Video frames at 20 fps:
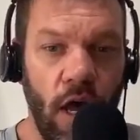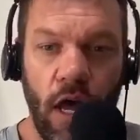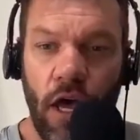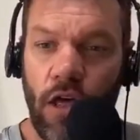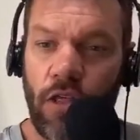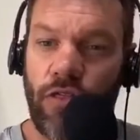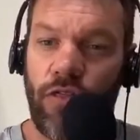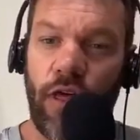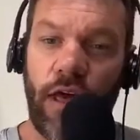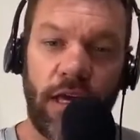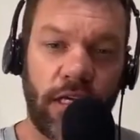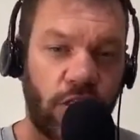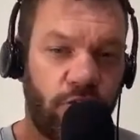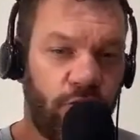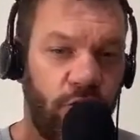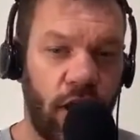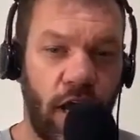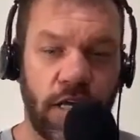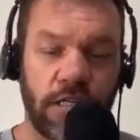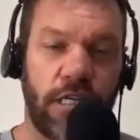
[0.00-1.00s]
these
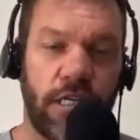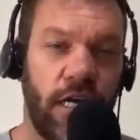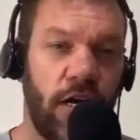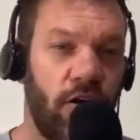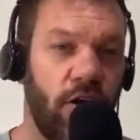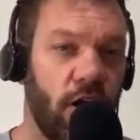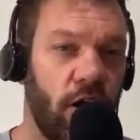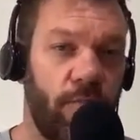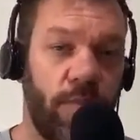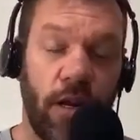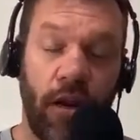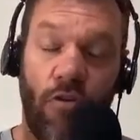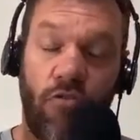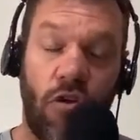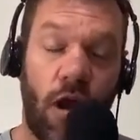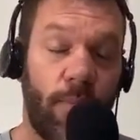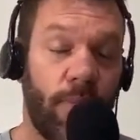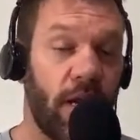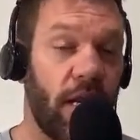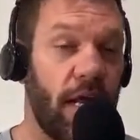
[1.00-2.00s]
videos here are going to be a
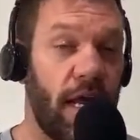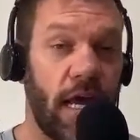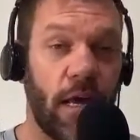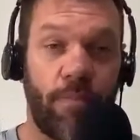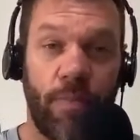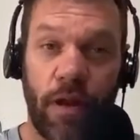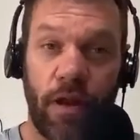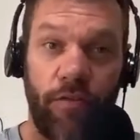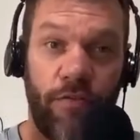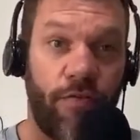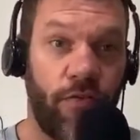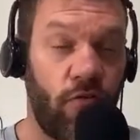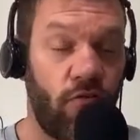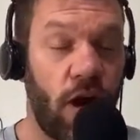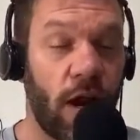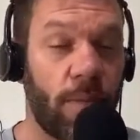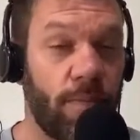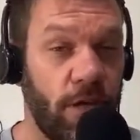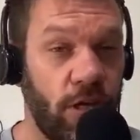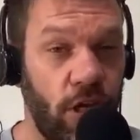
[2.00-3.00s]
rugby league, bit of
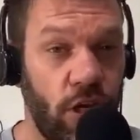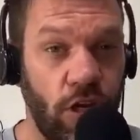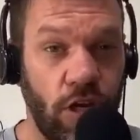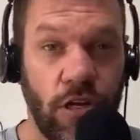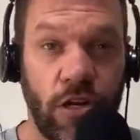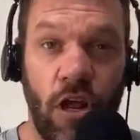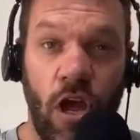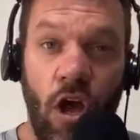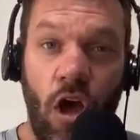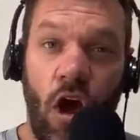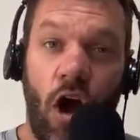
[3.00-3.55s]
rugby union.